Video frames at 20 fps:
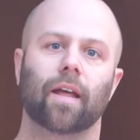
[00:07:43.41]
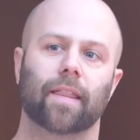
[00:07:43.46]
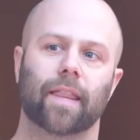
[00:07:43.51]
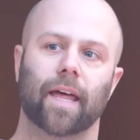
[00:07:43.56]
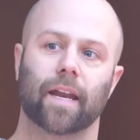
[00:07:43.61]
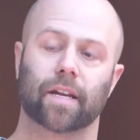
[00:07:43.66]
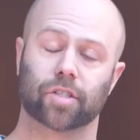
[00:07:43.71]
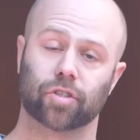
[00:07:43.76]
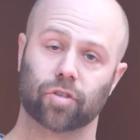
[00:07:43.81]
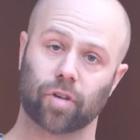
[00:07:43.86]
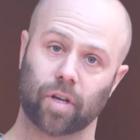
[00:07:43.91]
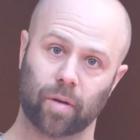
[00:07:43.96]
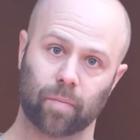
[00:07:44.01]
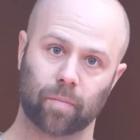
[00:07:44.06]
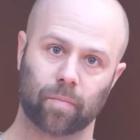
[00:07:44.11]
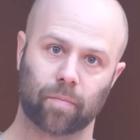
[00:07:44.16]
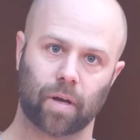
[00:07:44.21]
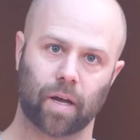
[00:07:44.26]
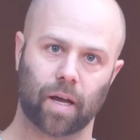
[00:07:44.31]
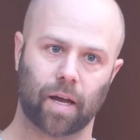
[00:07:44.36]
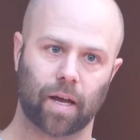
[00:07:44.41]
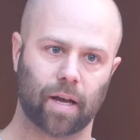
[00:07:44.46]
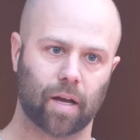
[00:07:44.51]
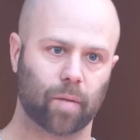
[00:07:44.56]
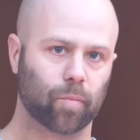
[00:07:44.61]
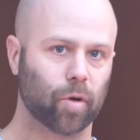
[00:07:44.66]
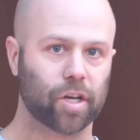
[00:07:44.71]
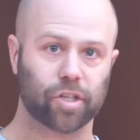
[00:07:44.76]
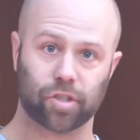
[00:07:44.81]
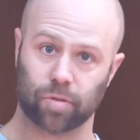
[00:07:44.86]
that extreme uh,
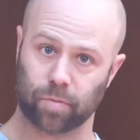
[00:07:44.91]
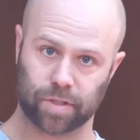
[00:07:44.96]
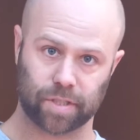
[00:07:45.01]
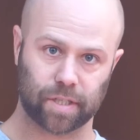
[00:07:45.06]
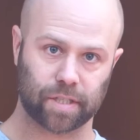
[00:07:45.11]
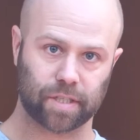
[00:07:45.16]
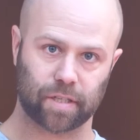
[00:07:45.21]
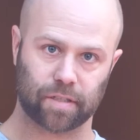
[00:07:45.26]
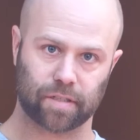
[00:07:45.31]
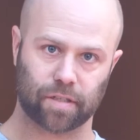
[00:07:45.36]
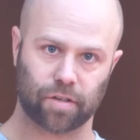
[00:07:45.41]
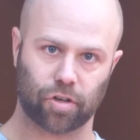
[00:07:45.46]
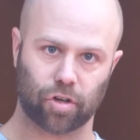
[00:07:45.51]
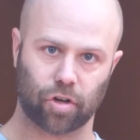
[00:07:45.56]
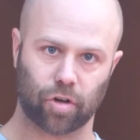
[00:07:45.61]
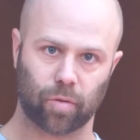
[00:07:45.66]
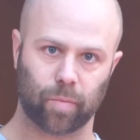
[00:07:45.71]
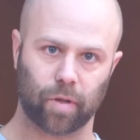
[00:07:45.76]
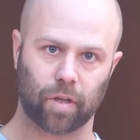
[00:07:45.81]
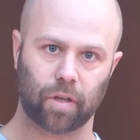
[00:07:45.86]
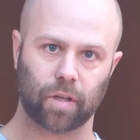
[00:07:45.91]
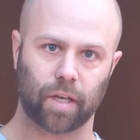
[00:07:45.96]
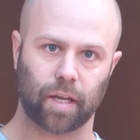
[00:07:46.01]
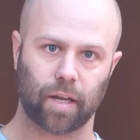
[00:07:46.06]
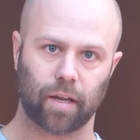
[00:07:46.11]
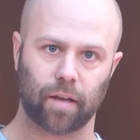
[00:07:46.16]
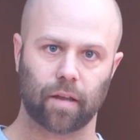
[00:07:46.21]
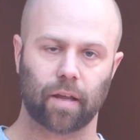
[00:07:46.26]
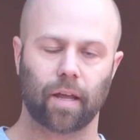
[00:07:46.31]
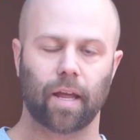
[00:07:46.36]
abrasion resistance and
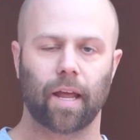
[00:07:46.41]
durability,